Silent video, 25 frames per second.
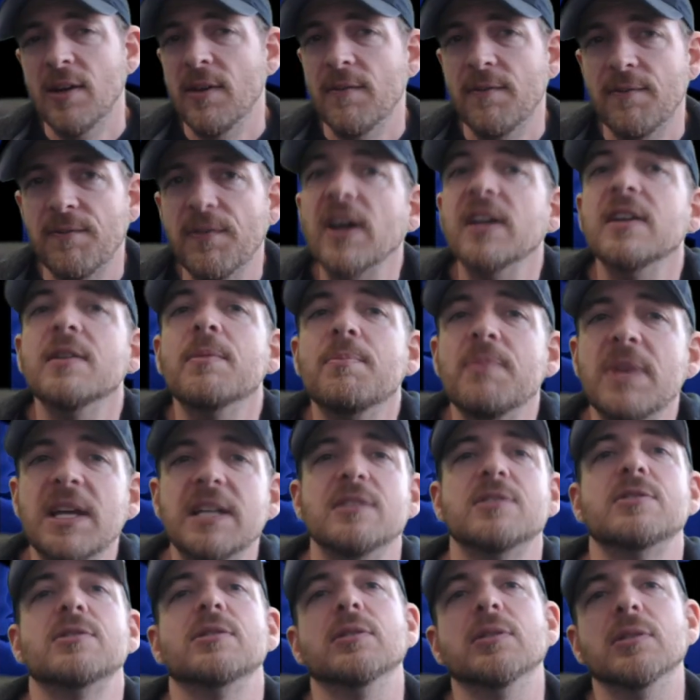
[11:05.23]

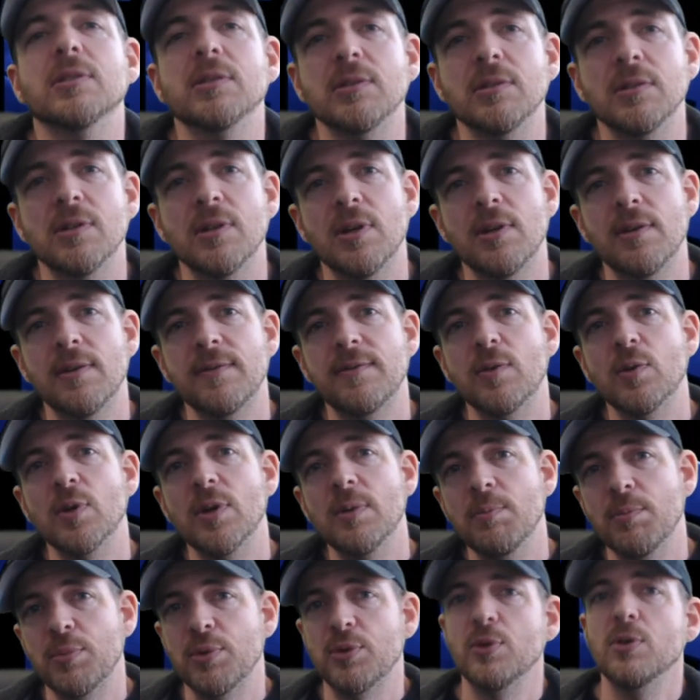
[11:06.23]
fundamental for
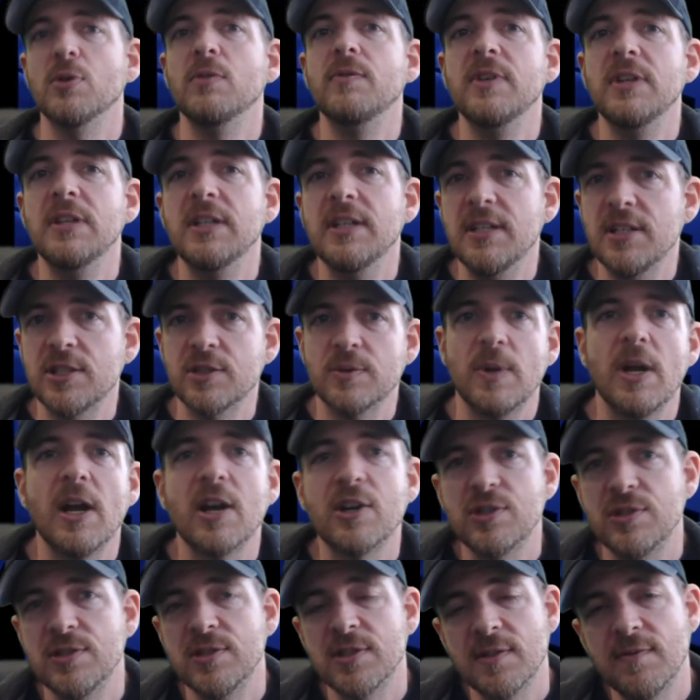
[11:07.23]
improving
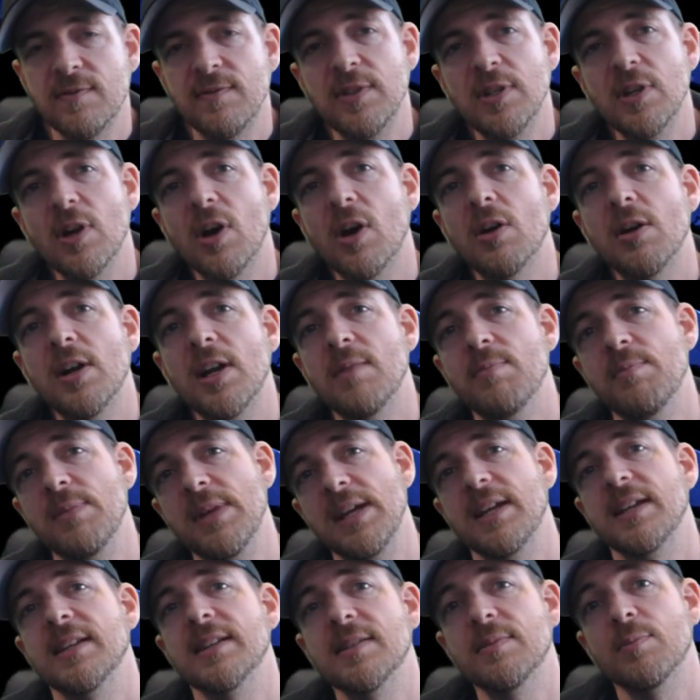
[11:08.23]
interactions in VR and
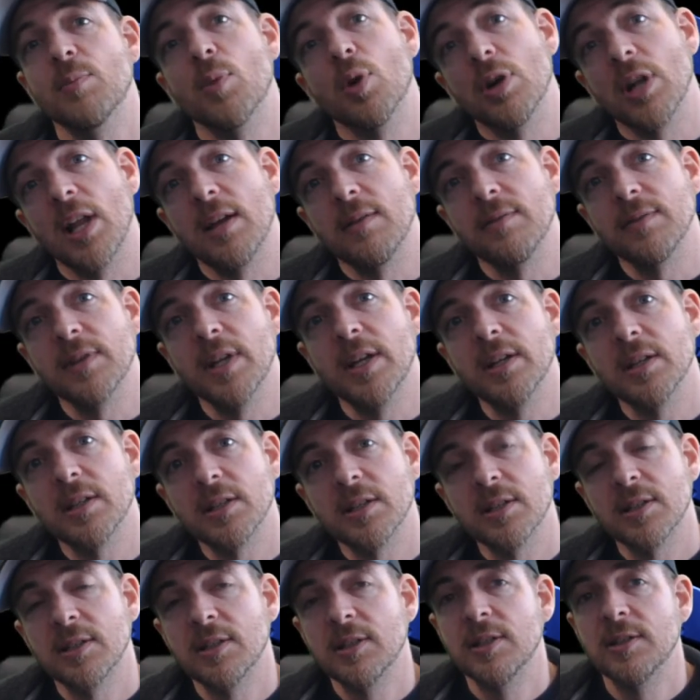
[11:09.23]
making them more
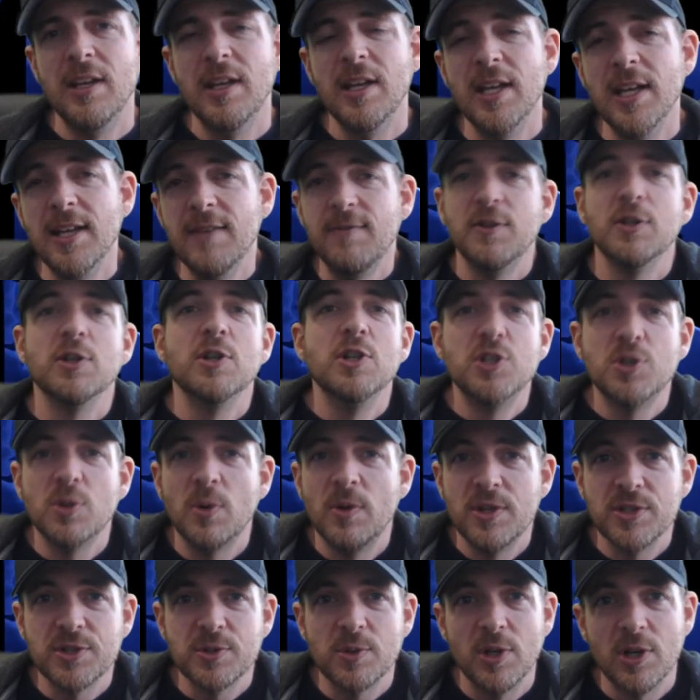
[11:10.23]
lifelike. If you're
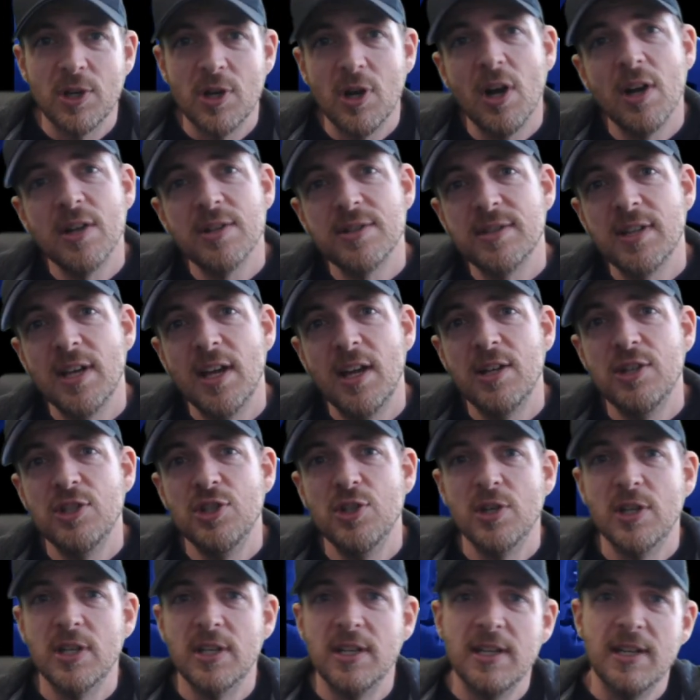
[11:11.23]
enjoying this sort of content,
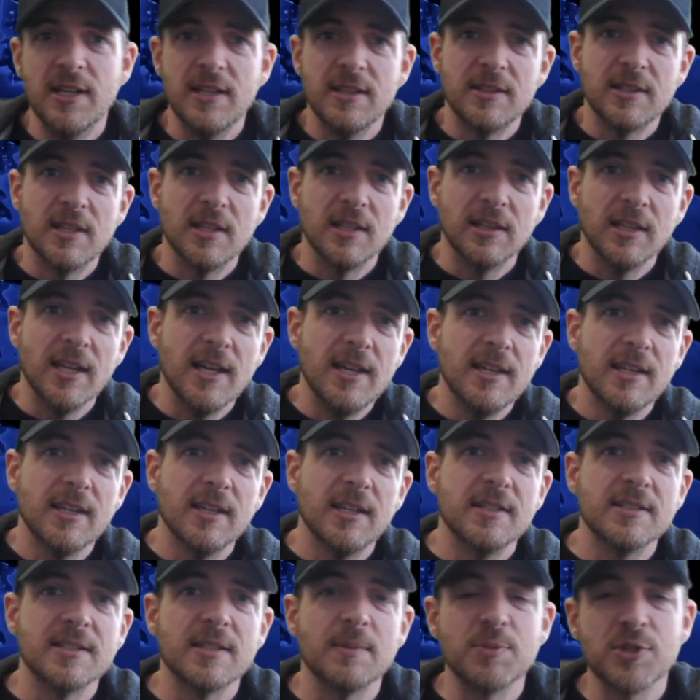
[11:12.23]
you can hit the like
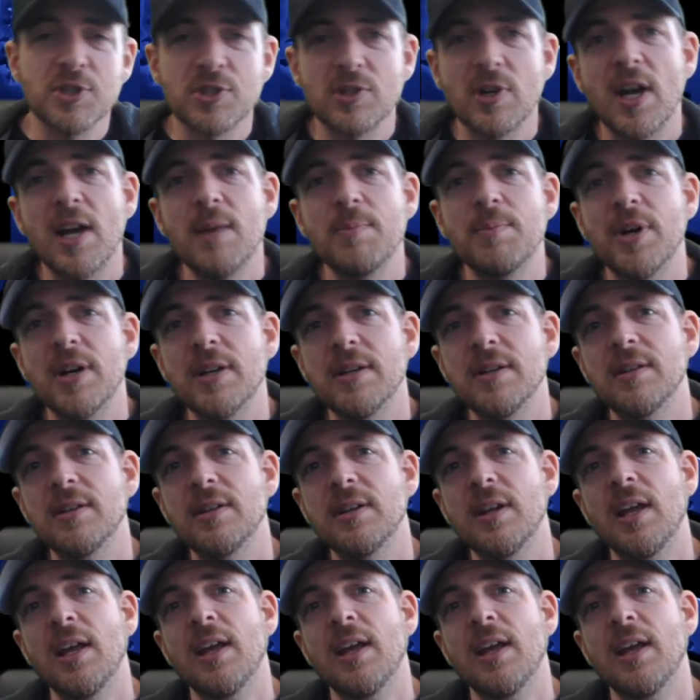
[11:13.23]
and subscribe button.